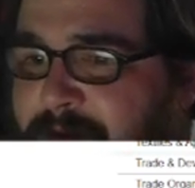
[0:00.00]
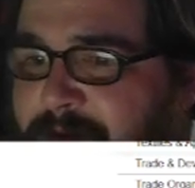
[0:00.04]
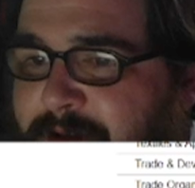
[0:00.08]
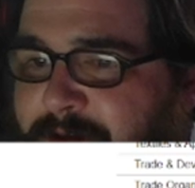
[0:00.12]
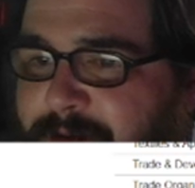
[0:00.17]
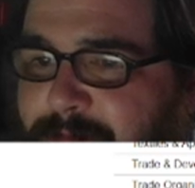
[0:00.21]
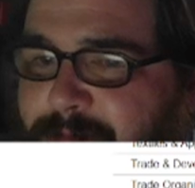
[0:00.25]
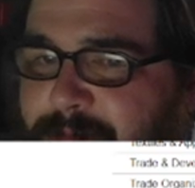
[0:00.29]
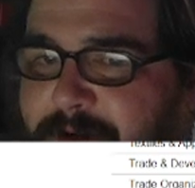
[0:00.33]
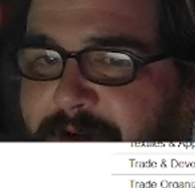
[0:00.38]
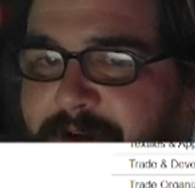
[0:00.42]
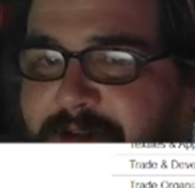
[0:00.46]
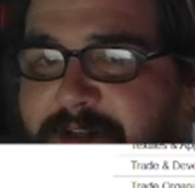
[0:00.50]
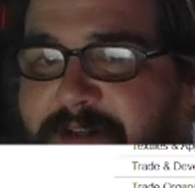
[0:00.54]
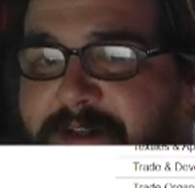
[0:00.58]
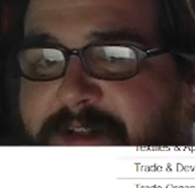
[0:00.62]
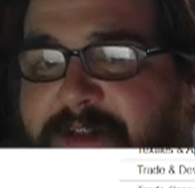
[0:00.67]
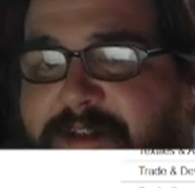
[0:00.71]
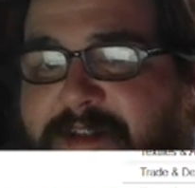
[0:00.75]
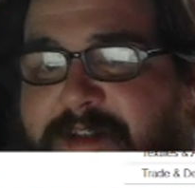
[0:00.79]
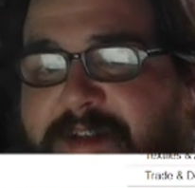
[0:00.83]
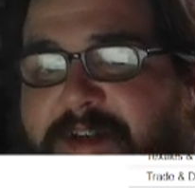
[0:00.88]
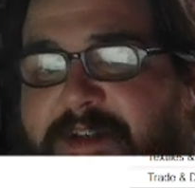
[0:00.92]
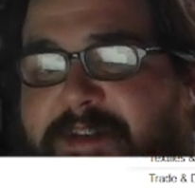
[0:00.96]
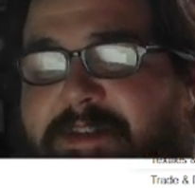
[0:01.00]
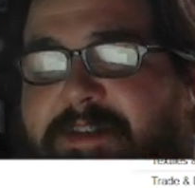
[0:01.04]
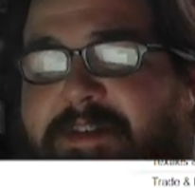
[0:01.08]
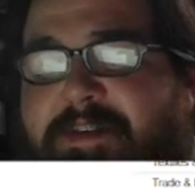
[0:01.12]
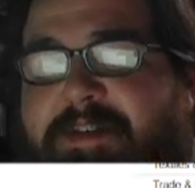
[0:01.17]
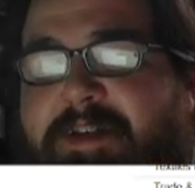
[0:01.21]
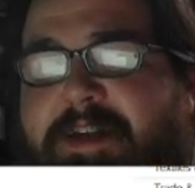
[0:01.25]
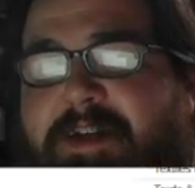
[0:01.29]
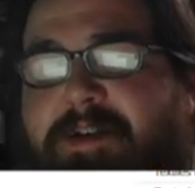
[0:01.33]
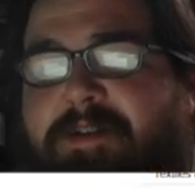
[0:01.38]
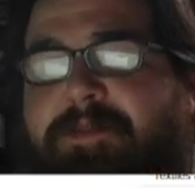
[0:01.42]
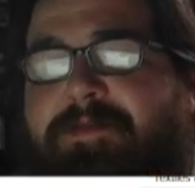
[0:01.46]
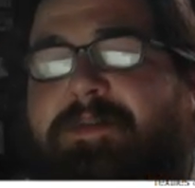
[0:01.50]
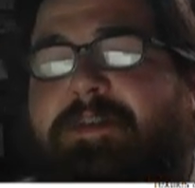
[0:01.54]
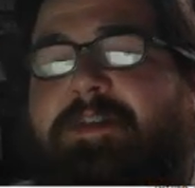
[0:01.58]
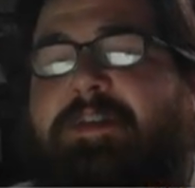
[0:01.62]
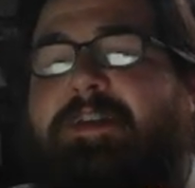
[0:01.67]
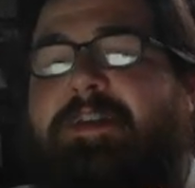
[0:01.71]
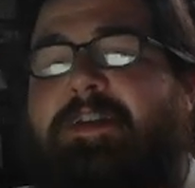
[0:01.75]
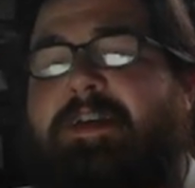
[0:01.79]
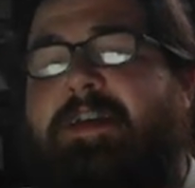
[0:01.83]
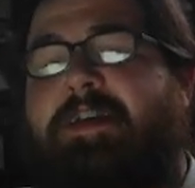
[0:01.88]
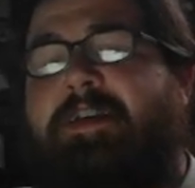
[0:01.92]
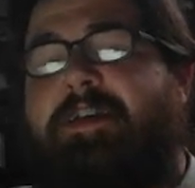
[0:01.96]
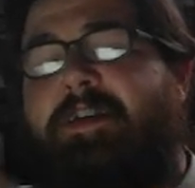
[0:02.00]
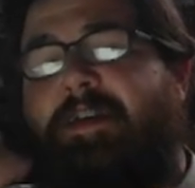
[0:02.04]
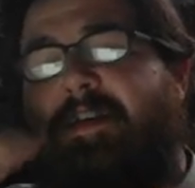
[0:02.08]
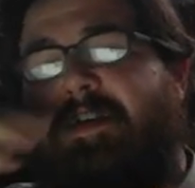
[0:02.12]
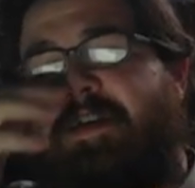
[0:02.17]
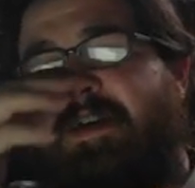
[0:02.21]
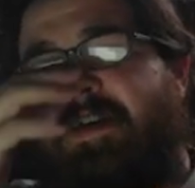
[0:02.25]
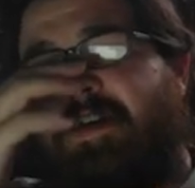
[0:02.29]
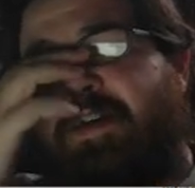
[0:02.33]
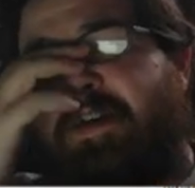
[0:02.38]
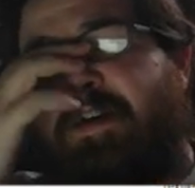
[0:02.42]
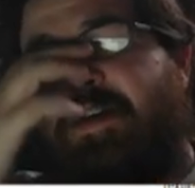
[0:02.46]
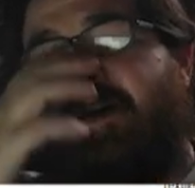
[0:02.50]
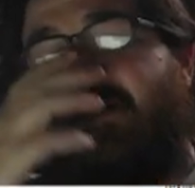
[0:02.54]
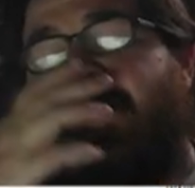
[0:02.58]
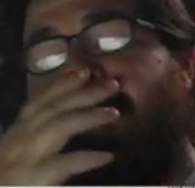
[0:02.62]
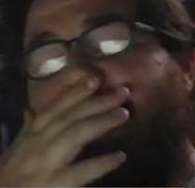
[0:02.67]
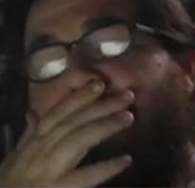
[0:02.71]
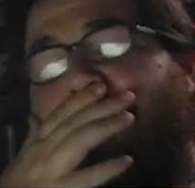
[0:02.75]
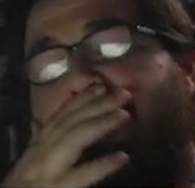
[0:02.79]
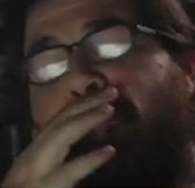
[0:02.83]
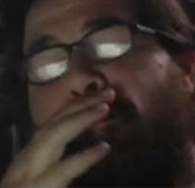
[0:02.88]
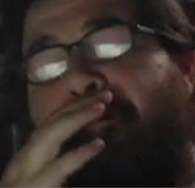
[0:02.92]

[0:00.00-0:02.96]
Wanted to discuss the tariffs today. Um,